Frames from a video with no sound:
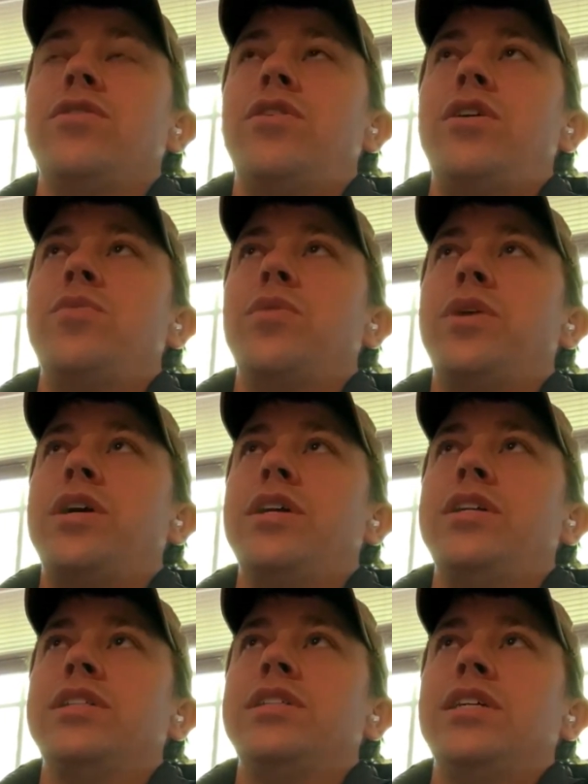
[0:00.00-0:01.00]
the hardware wallet,
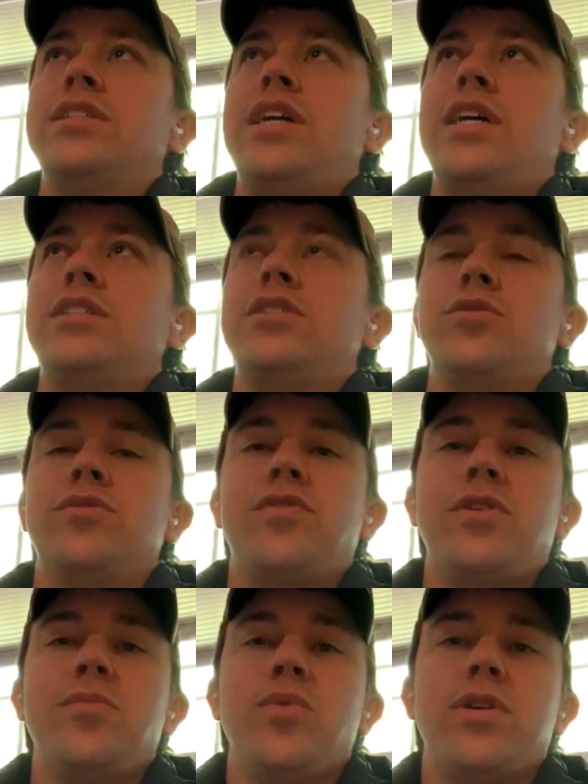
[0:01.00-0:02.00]
and it says it has to do a
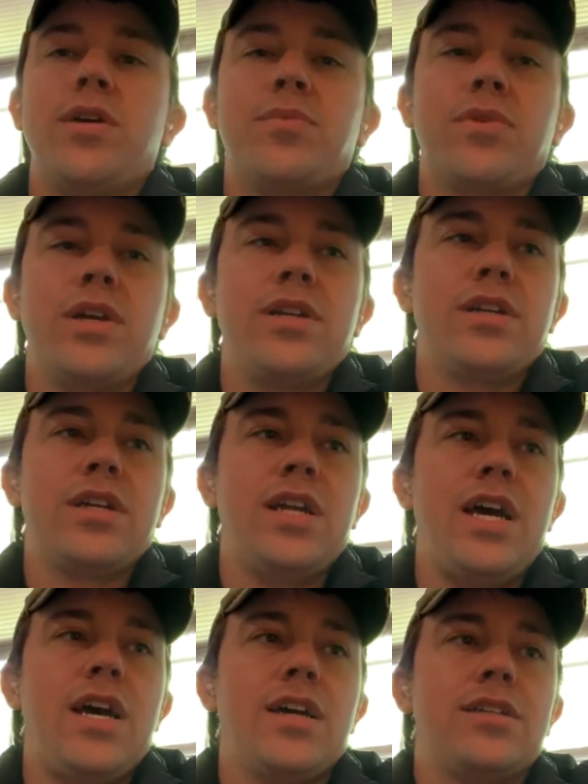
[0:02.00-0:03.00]
firmware upgrade to
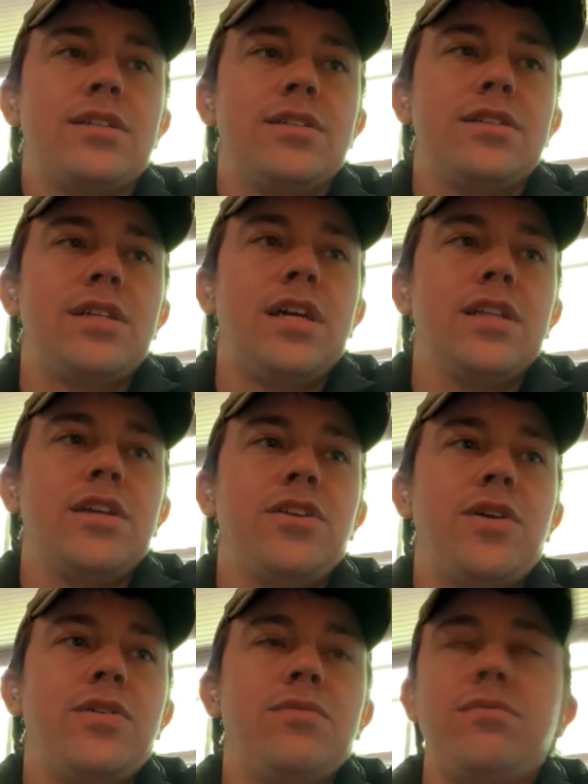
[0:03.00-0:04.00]
connect. And then
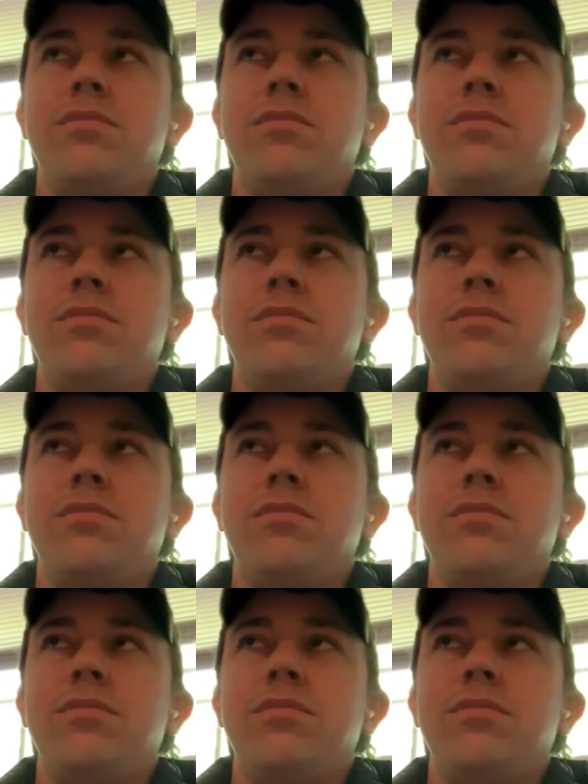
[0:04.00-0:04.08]
you,